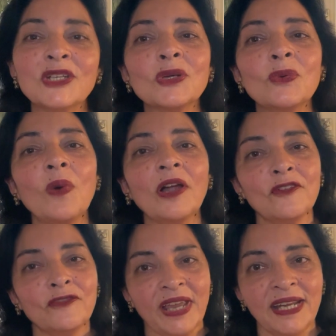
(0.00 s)
to one
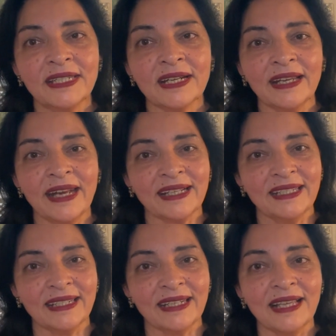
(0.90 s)
of
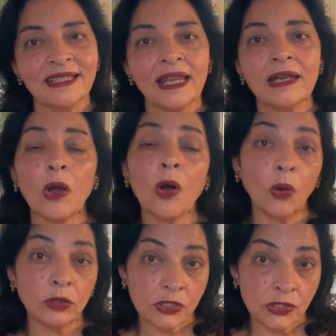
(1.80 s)
interconnectedness, and
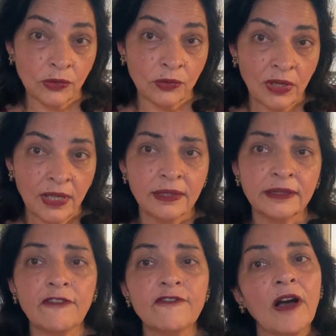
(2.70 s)
also
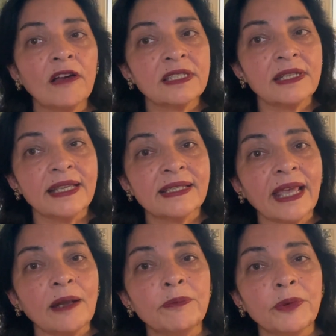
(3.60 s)
the vastness
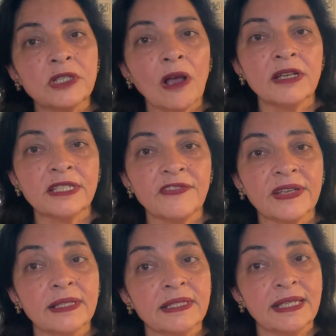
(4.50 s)
can put our
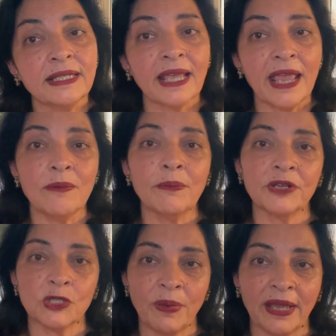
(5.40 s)
difficulties in
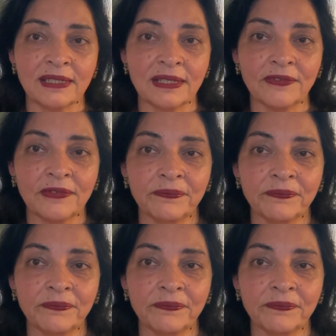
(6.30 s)
perspective.